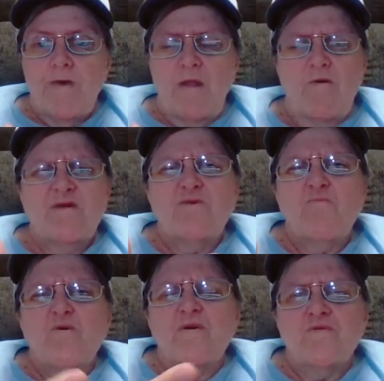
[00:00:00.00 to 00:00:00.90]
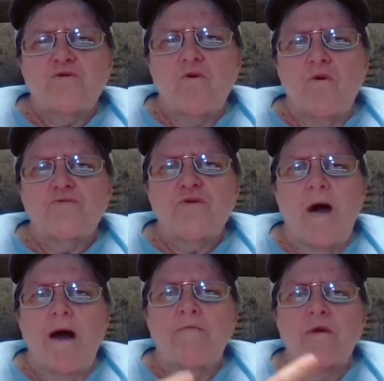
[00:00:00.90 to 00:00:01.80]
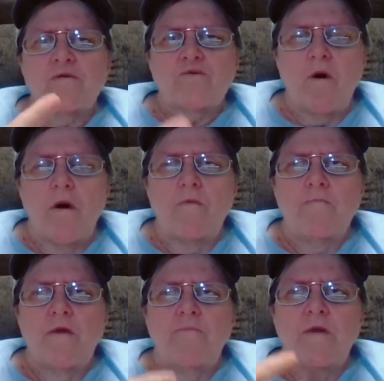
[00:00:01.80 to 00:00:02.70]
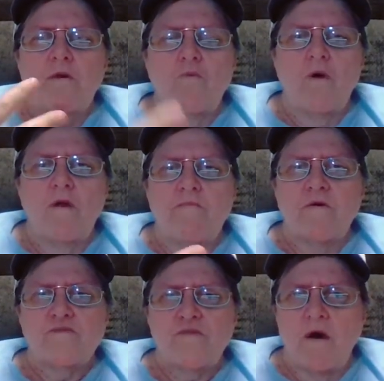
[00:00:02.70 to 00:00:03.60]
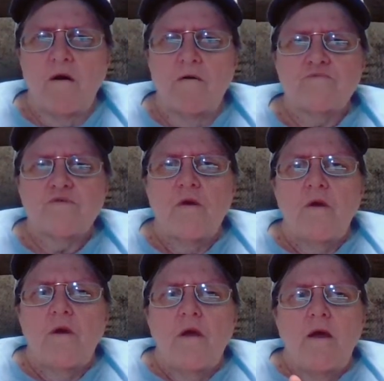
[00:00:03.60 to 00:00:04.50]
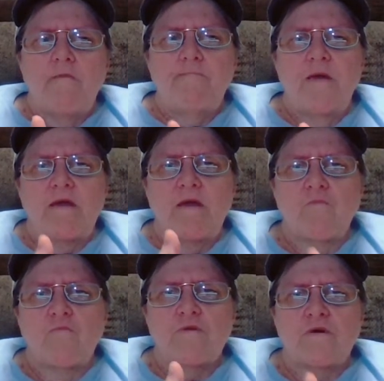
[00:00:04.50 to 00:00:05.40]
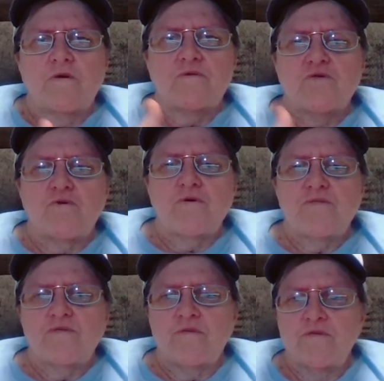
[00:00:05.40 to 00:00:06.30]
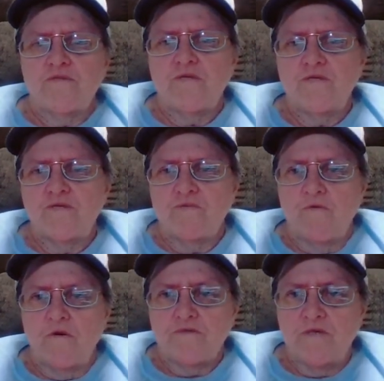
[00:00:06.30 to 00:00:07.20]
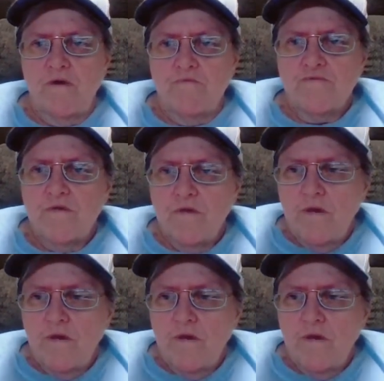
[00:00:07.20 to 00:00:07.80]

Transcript: I don't like the word control. So having autonomy and being aware of ourselves and making really good choices and decisions for ourselves.